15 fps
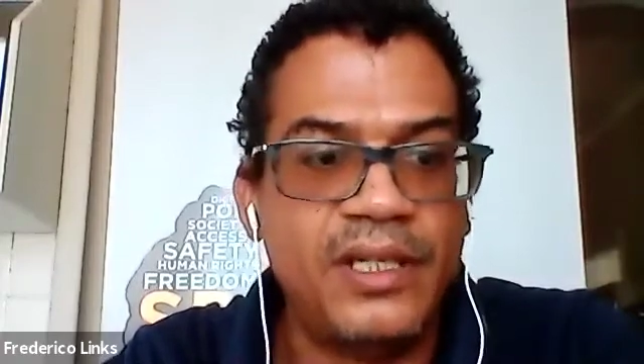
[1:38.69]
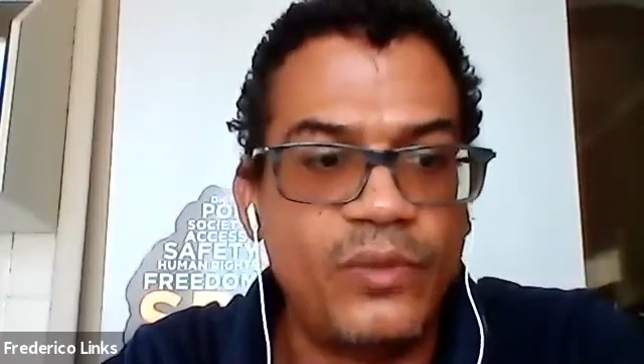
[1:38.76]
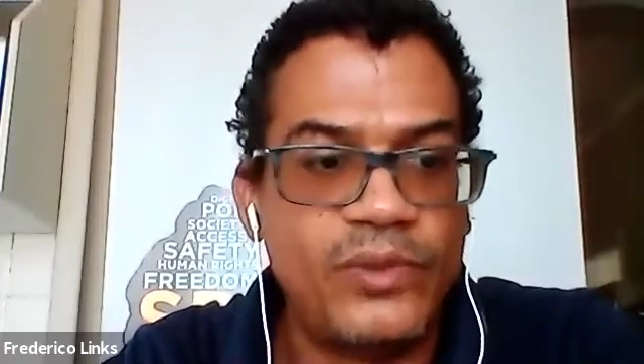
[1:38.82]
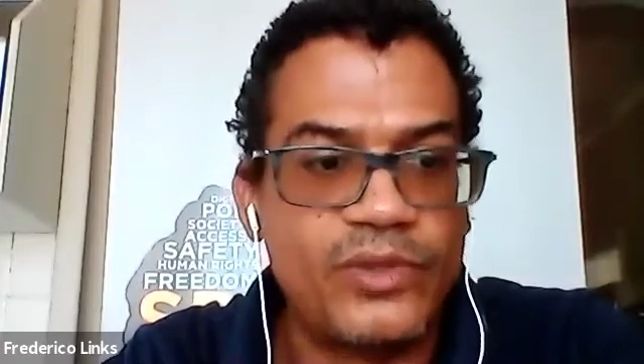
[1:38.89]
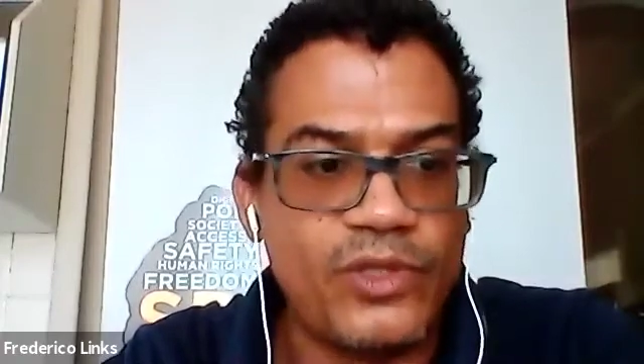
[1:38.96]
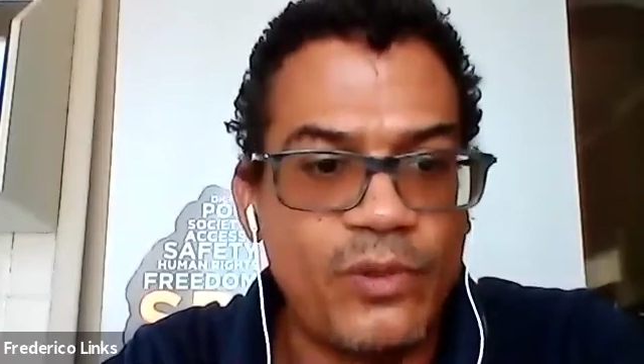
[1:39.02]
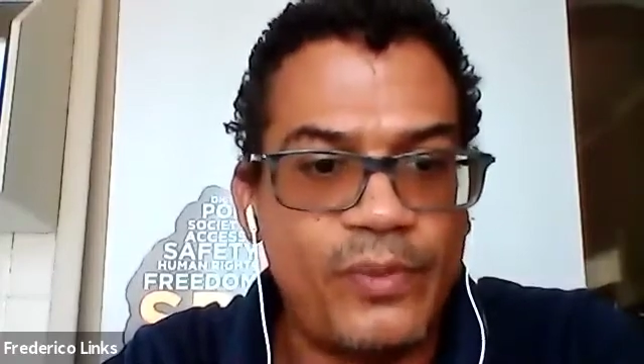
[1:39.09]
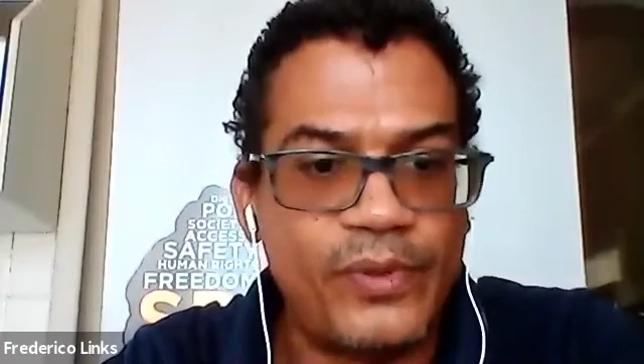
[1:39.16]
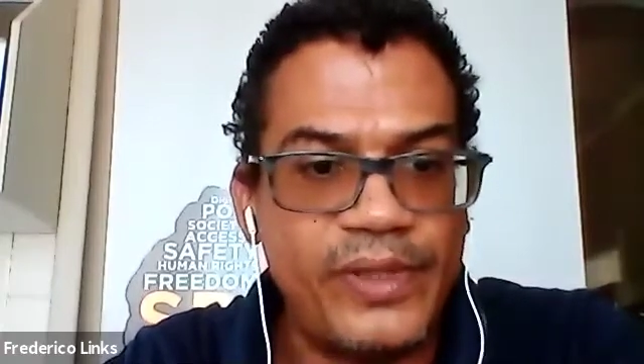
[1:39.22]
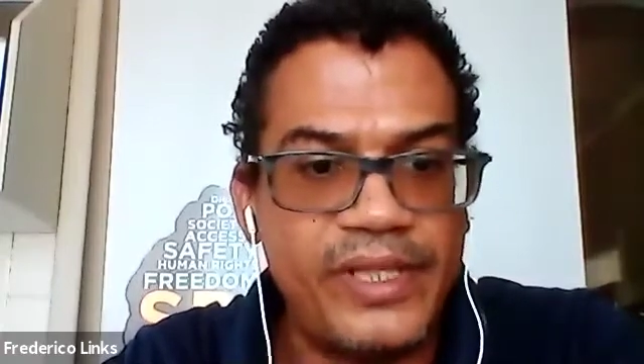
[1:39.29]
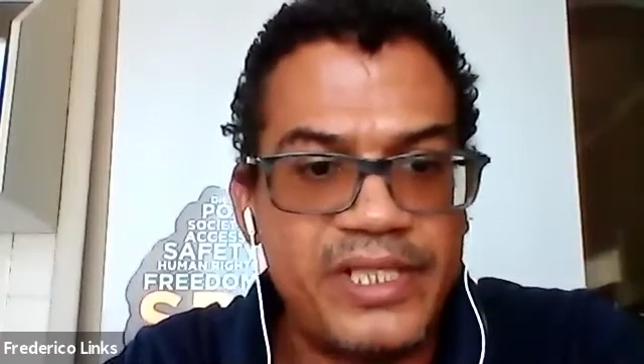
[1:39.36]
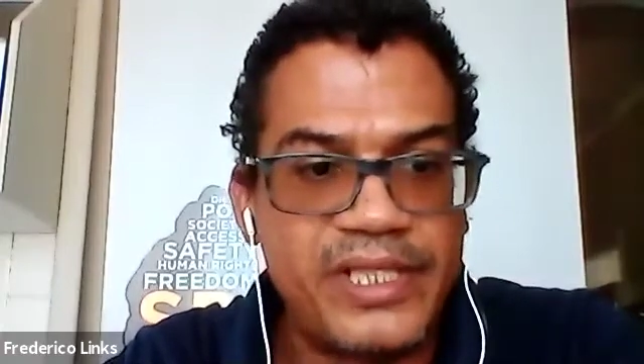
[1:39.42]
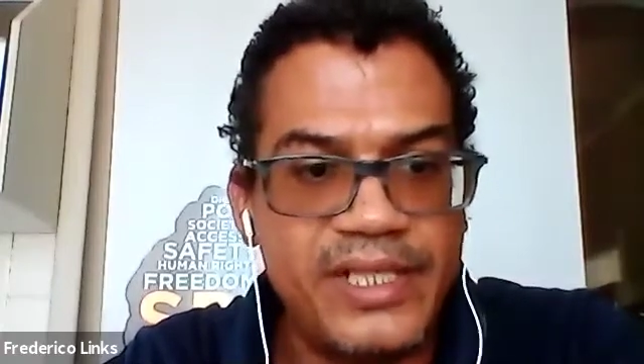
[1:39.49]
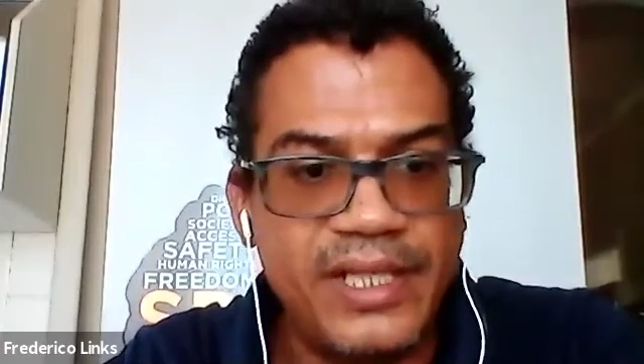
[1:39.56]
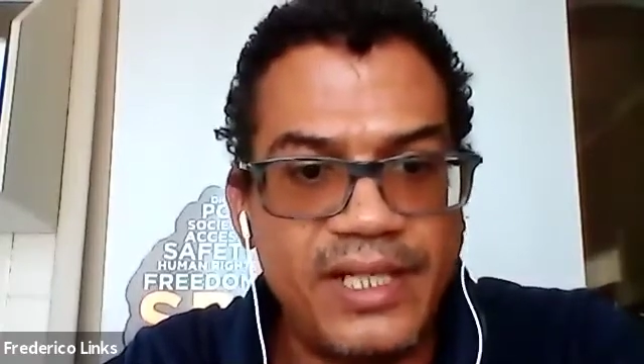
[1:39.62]
was
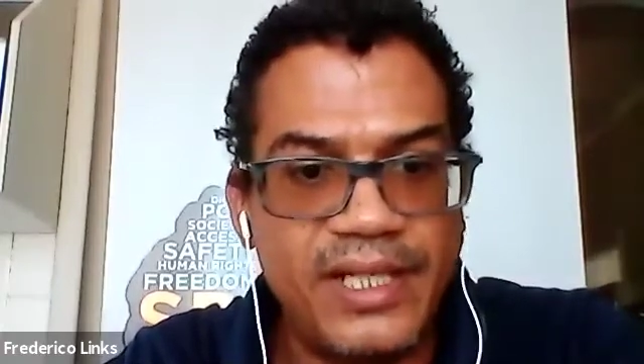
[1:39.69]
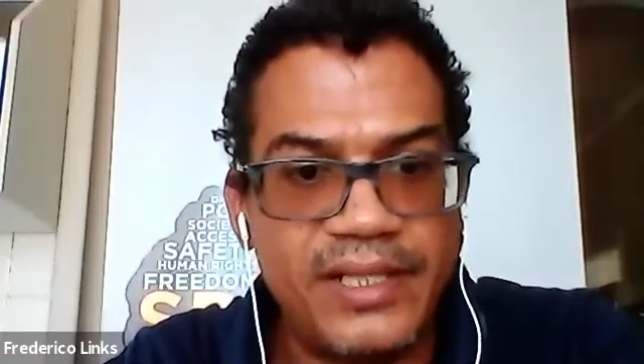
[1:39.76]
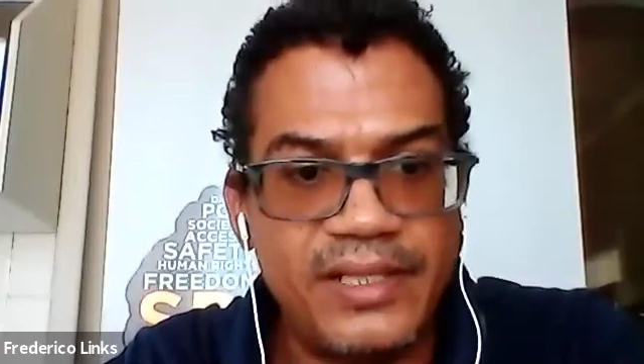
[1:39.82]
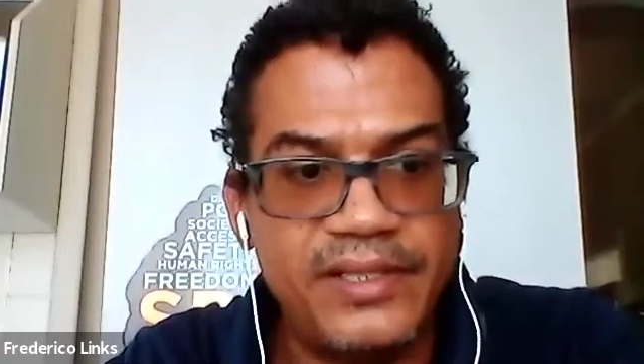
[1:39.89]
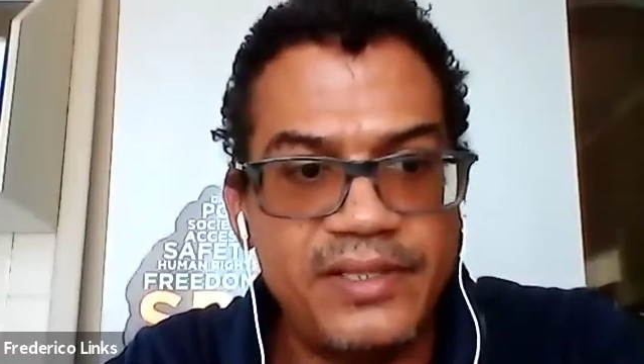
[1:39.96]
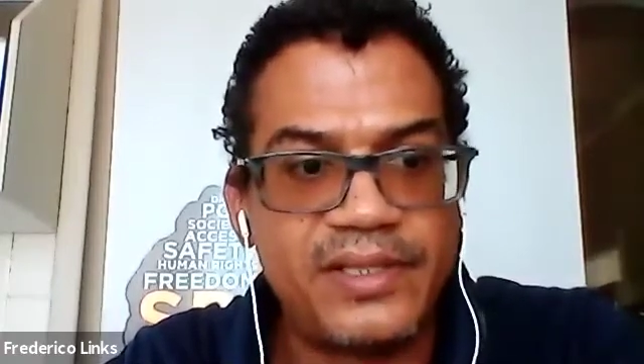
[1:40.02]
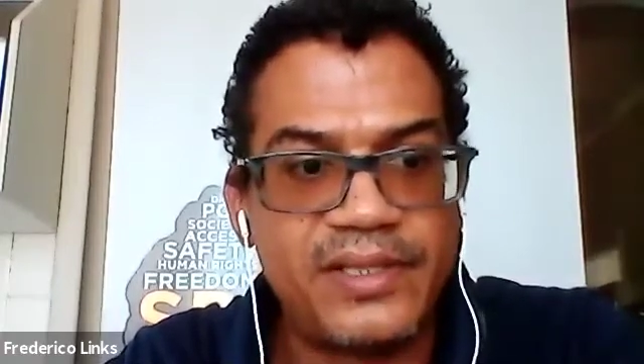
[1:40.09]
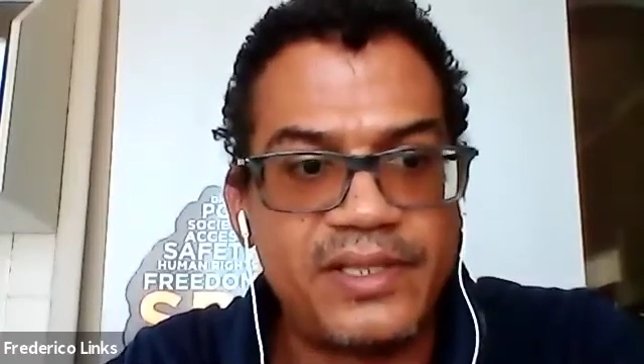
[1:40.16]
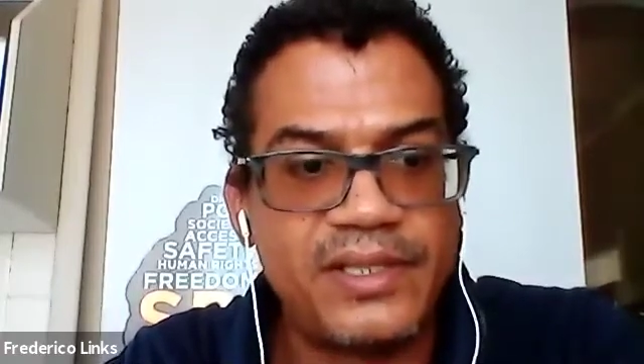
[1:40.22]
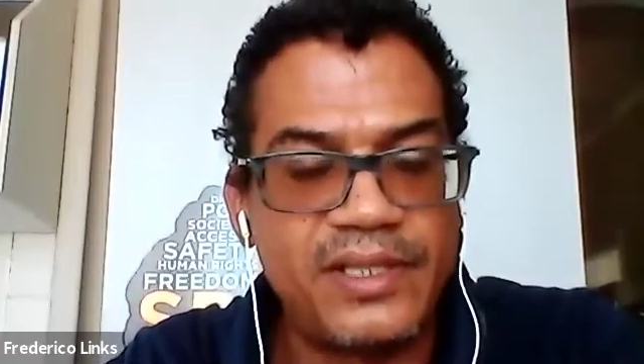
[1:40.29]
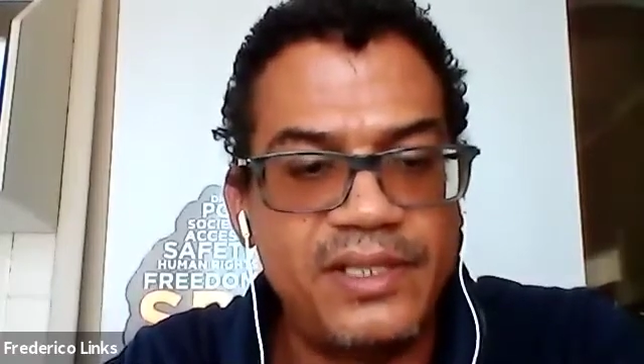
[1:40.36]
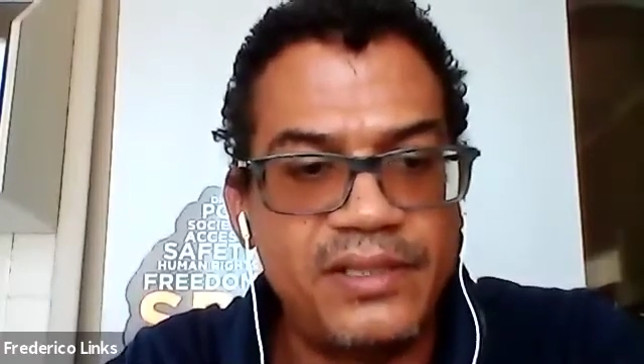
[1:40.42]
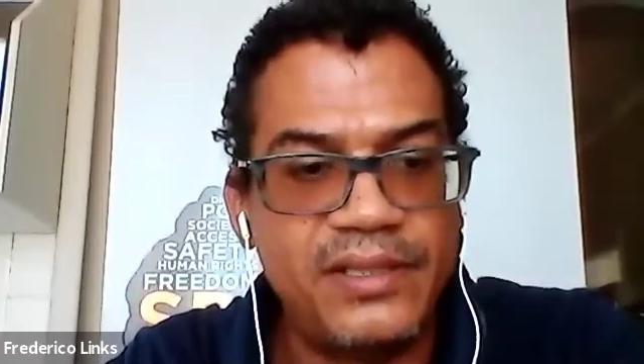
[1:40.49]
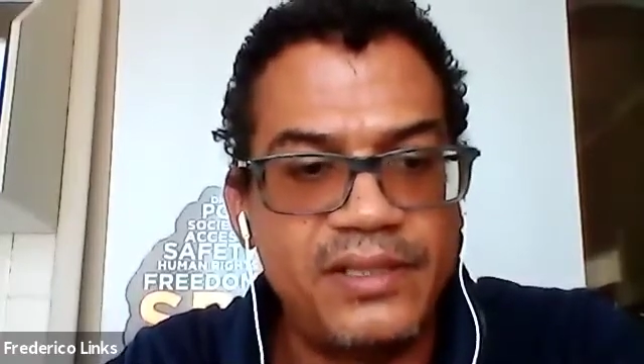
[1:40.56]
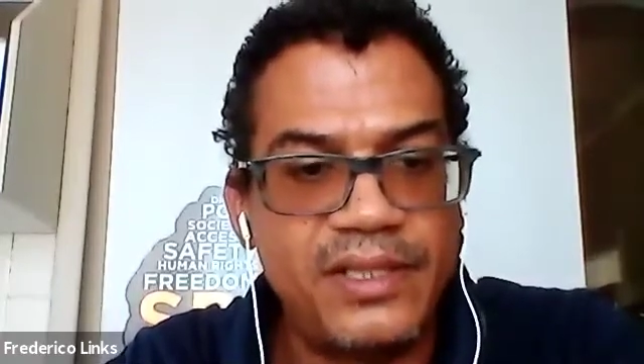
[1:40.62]
operationalized
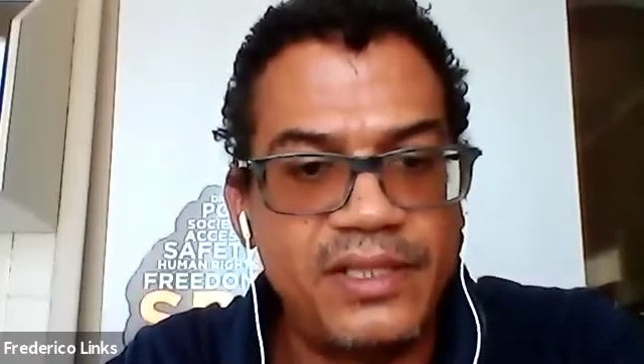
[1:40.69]
in